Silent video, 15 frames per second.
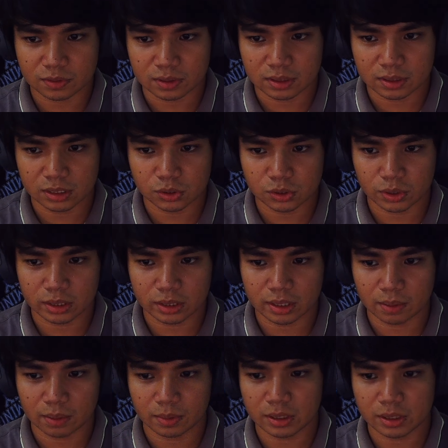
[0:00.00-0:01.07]
the student
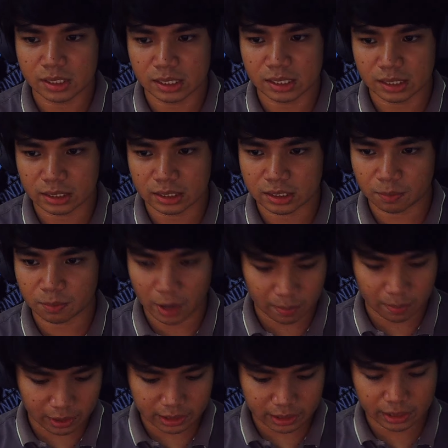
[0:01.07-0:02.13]
number since it's the
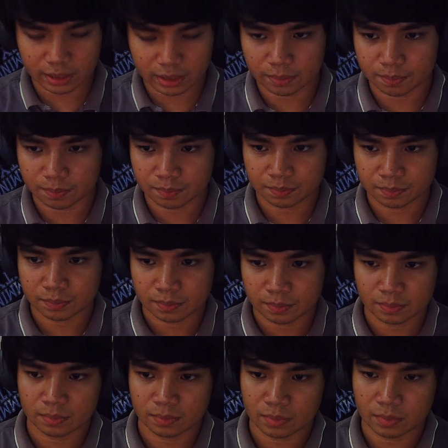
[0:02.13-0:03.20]
primary key.
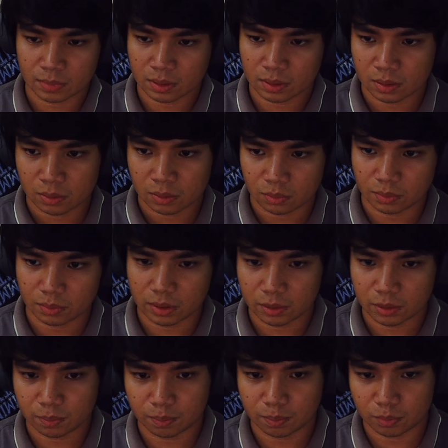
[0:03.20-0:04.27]
We'll
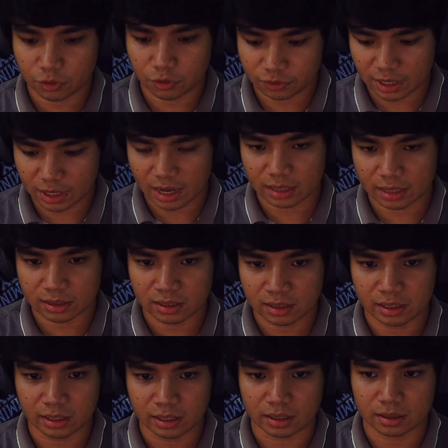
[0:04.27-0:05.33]
move that
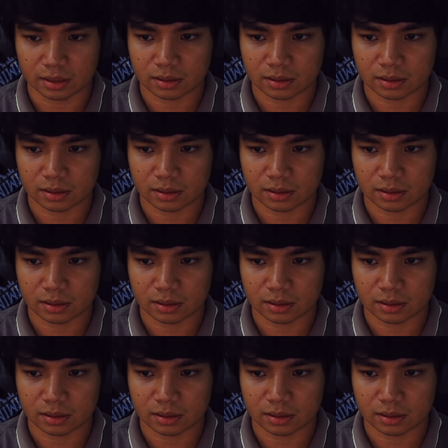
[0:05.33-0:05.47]
here.